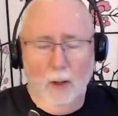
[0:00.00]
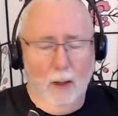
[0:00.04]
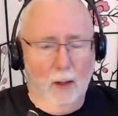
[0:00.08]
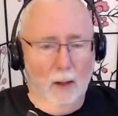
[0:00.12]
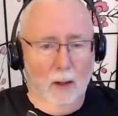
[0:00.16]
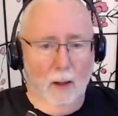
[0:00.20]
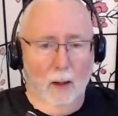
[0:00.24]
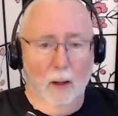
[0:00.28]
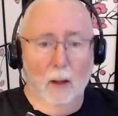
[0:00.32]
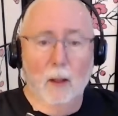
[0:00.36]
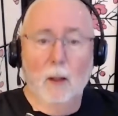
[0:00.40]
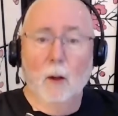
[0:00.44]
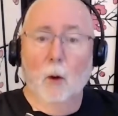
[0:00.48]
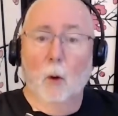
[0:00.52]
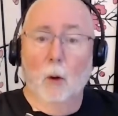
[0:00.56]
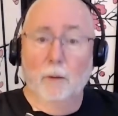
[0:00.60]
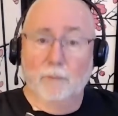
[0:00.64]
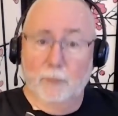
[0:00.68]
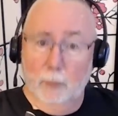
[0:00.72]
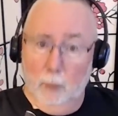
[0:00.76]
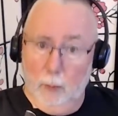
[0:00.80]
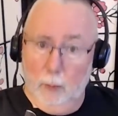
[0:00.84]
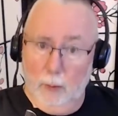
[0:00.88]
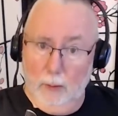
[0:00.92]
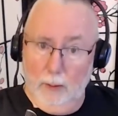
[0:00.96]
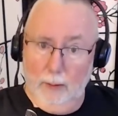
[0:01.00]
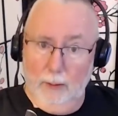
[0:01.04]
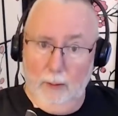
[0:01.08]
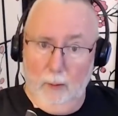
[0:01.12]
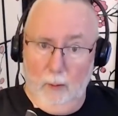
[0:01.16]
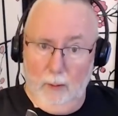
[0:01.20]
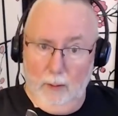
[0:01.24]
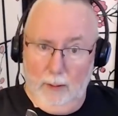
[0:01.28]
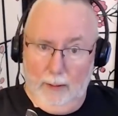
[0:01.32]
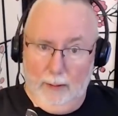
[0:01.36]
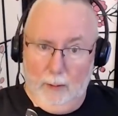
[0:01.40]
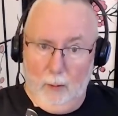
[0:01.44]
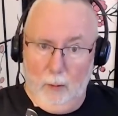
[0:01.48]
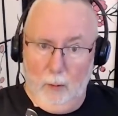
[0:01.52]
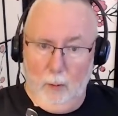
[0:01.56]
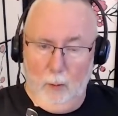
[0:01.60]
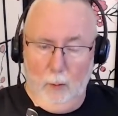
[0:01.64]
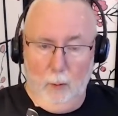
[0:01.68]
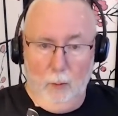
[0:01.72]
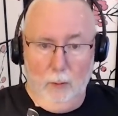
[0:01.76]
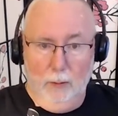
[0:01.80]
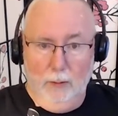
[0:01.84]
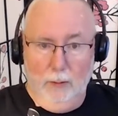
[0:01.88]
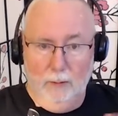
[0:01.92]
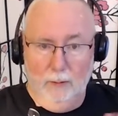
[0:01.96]
Or if you really don't like
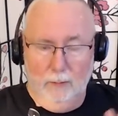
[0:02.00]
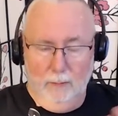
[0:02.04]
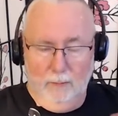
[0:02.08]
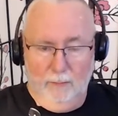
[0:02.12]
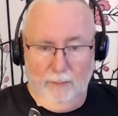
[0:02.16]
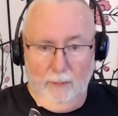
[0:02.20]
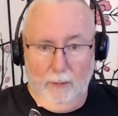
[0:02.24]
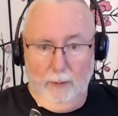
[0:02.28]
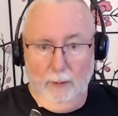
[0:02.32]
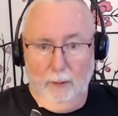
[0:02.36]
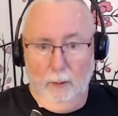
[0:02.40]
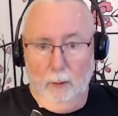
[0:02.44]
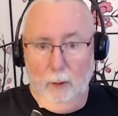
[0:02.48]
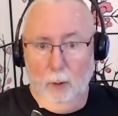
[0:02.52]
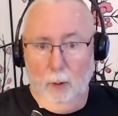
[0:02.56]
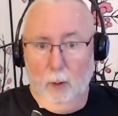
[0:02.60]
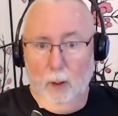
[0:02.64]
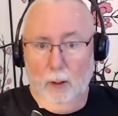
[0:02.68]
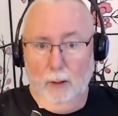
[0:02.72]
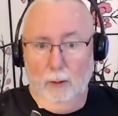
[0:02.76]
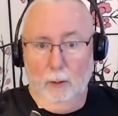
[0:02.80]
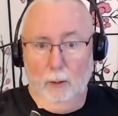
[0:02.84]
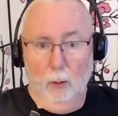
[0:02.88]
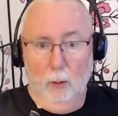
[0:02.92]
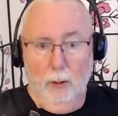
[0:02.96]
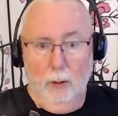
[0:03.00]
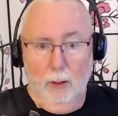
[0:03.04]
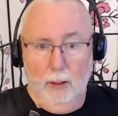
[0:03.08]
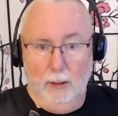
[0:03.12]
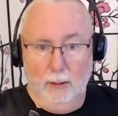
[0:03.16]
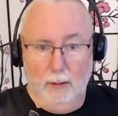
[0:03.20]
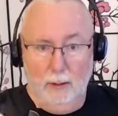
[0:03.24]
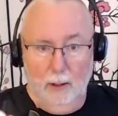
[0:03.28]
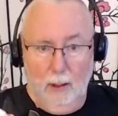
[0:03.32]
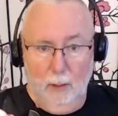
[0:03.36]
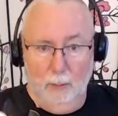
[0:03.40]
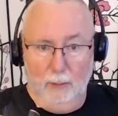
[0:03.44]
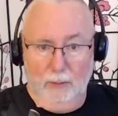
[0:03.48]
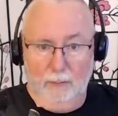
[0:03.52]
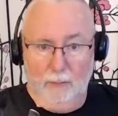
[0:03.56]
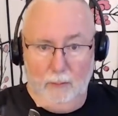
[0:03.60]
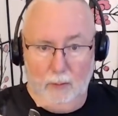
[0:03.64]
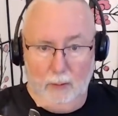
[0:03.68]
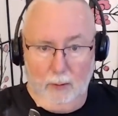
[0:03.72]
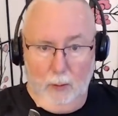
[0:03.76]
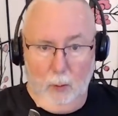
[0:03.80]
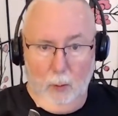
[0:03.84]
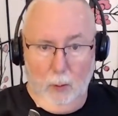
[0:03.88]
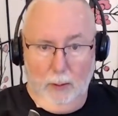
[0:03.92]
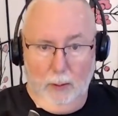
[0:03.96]
who is in front of you and you've got to do a lot of damage
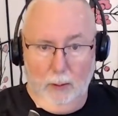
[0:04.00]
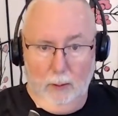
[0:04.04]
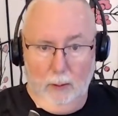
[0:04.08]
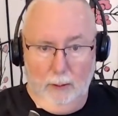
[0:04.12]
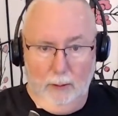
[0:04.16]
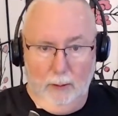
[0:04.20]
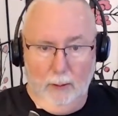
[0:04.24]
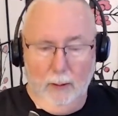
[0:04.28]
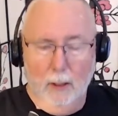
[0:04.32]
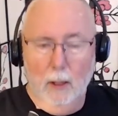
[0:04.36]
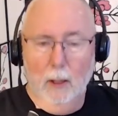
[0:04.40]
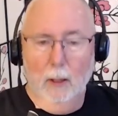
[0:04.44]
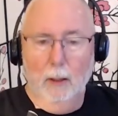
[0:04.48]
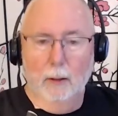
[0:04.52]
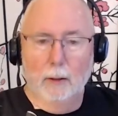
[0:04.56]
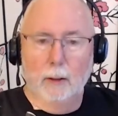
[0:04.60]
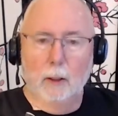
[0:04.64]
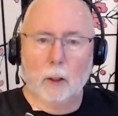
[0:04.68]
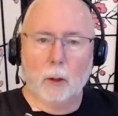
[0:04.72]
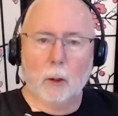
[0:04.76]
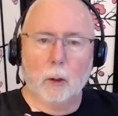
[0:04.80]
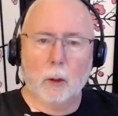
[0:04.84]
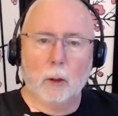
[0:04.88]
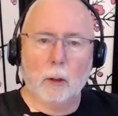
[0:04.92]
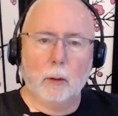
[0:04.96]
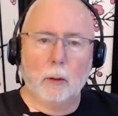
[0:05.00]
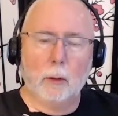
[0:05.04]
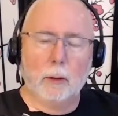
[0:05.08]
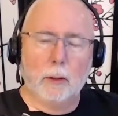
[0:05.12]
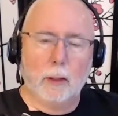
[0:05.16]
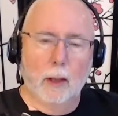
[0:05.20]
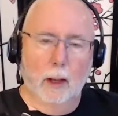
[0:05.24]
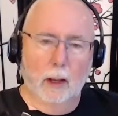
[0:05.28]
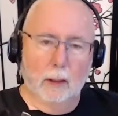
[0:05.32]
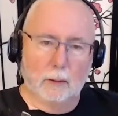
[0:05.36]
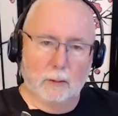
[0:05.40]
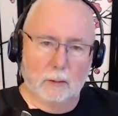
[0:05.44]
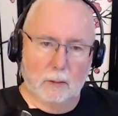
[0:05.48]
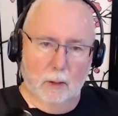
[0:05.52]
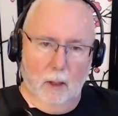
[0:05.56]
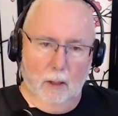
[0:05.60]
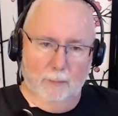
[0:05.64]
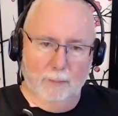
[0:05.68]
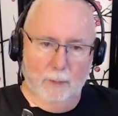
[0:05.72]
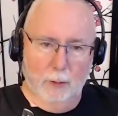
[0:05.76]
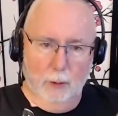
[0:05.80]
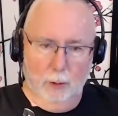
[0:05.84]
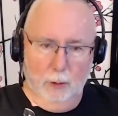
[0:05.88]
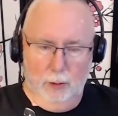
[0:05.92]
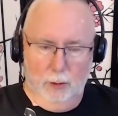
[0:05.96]
very quickly, you're going to attack
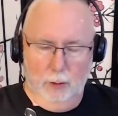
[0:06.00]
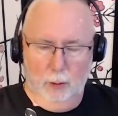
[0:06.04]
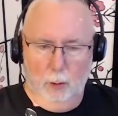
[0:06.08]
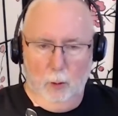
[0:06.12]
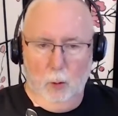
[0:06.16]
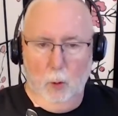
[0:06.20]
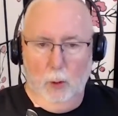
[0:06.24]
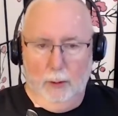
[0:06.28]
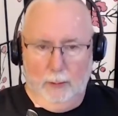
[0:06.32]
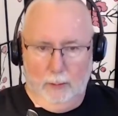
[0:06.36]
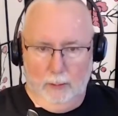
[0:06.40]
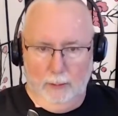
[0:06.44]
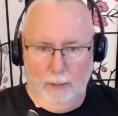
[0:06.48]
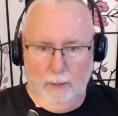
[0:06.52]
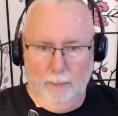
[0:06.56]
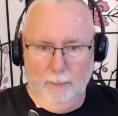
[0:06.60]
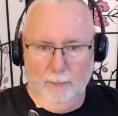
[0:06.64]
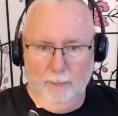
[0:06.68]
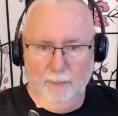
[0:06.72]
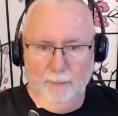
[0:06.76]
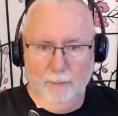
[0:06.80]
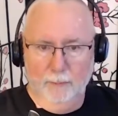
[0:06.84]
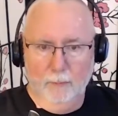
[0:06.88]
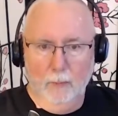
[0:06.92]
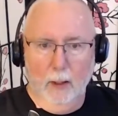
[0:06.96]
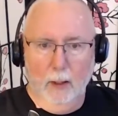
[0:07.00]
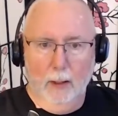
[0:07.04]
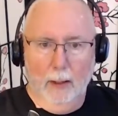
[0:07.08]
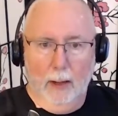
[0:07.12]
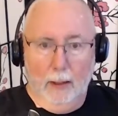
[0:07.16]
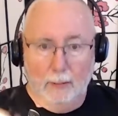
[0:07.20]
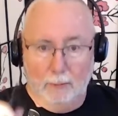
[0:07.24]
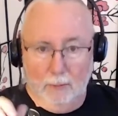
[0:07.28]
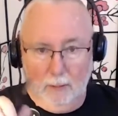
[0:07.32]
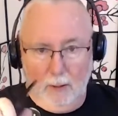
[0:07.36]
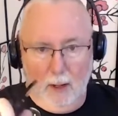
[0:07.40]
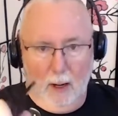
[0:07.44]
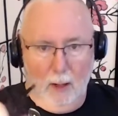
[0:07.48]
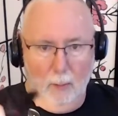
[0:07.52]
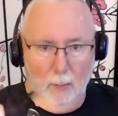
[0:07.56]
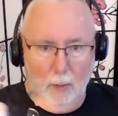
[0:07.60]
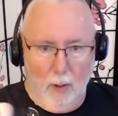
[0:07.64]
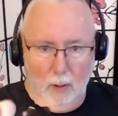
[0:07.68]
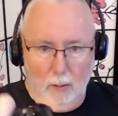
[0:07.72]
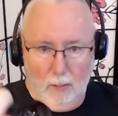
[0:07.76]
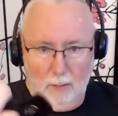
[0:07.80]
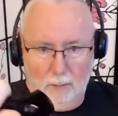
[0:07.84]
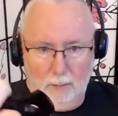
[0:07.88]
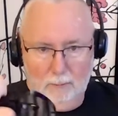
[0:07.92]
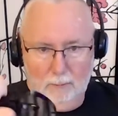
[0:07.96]
soft tissue quickly. That's an
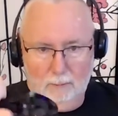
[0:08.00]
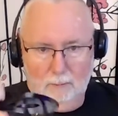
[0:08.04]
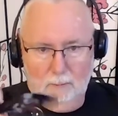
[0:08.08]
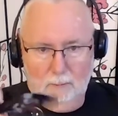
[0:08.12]
eyeball.